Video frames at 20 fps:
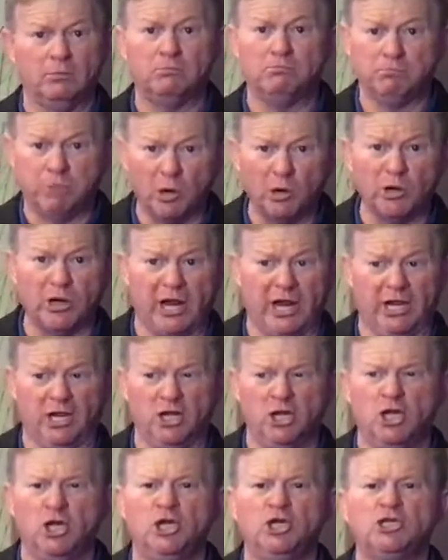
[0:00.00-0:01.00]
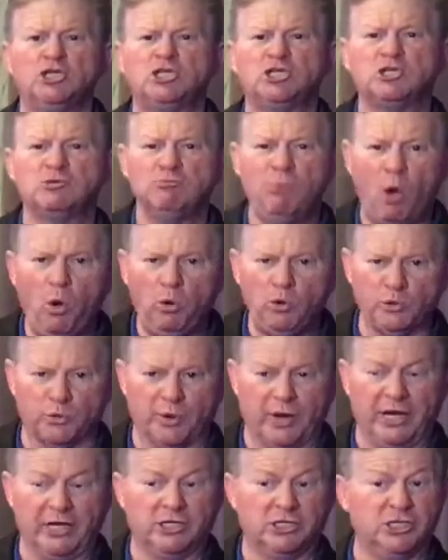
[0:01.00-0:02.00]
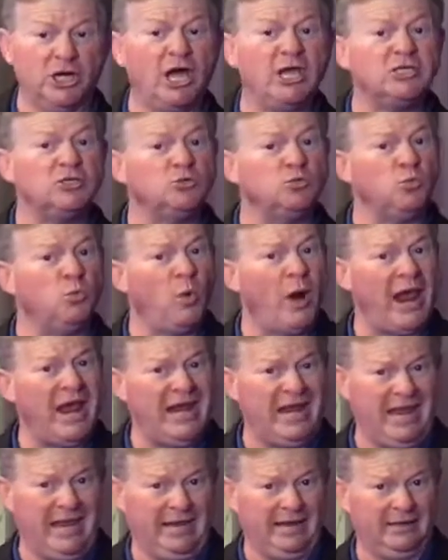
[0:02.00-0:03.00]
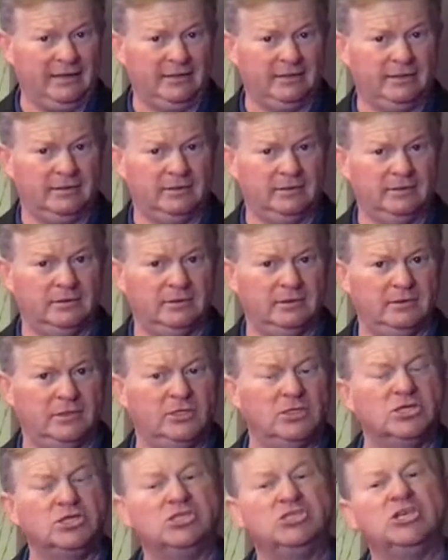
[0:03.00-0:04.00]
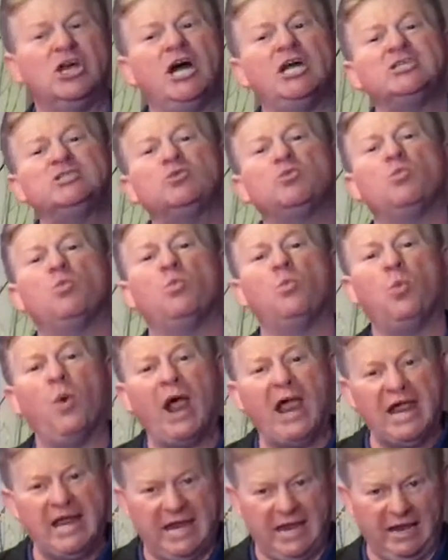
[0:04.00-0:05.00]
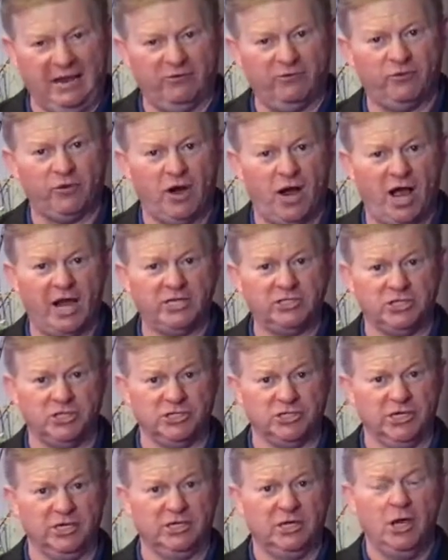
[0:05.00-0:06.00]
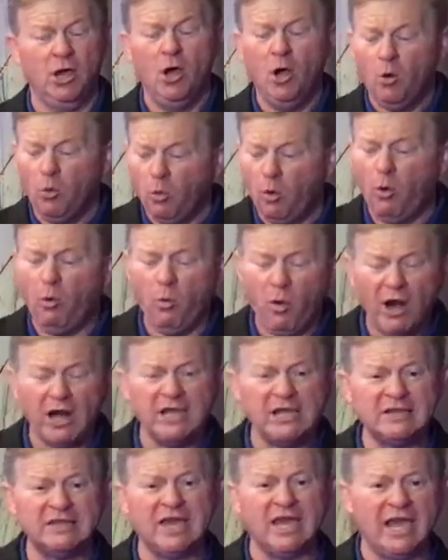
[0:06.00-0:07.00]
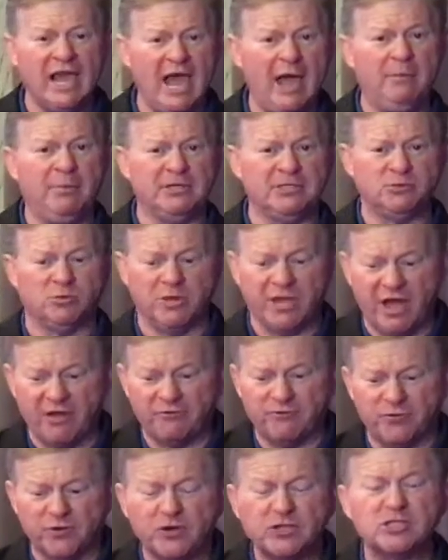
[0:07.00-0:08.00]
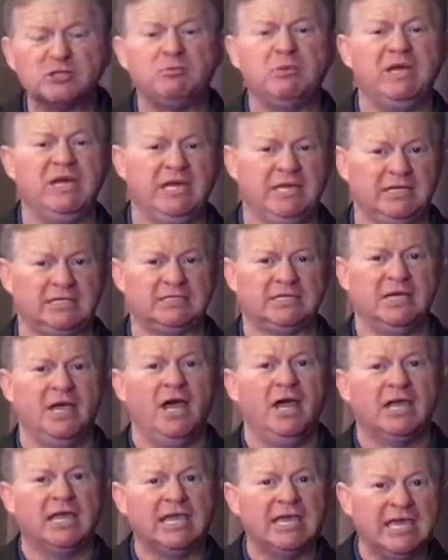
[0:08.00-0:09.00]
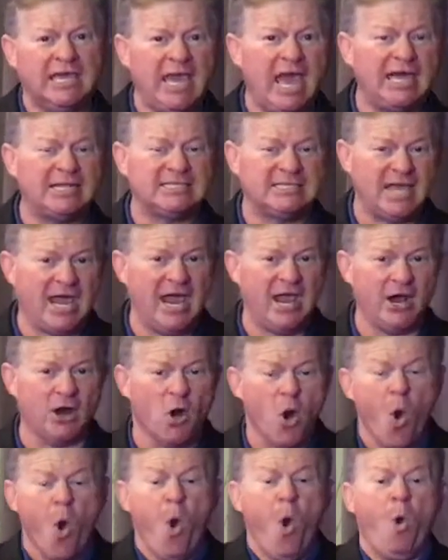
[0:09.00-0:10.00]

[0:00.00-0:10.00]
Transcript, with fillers: burning, smoldering, just waiting, just waiting for oxygen. Well, what do you think happens when that first piece? gets air,